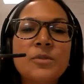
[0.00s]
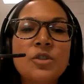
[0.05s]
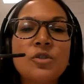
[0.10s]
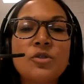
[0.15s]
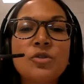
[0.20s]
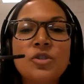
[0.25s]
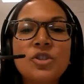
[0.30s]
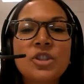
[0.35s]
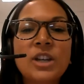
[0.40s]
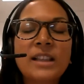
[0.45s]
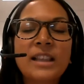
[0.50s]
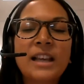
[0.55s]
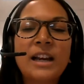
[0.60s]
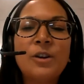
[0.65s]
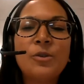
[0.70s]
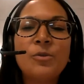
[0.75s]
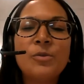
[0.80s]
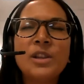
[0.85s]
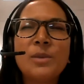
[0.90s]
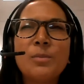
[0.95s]
So do check that
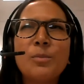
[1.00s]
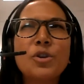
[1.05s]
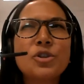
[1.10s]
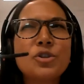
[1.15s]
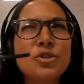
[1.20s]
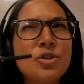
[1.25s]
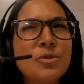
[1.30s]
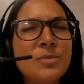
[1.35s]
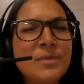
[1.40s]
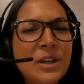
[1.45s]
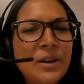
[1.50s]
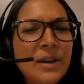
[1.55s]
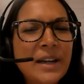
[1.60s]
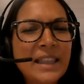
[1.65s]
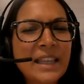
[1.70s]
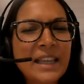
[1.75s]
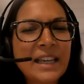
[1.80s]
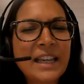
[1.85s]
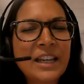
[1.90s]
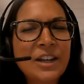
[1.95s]
out when the module comes out, I
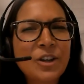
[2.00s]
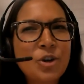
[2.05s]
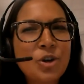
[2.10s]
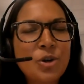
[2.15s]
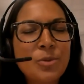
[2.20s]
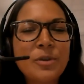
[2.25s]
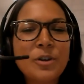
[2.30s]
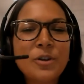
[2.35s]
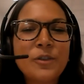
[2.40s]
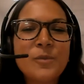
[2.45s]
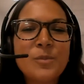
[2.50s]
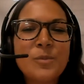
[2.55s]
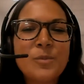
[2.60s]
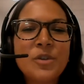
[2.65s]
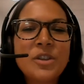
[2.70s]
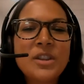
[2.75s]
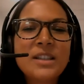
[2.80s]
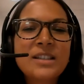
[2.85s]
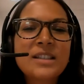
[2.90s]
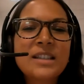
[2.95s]
think in a couple of
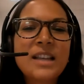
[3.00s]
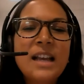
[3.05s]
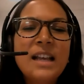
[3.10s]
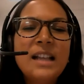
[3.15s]
months.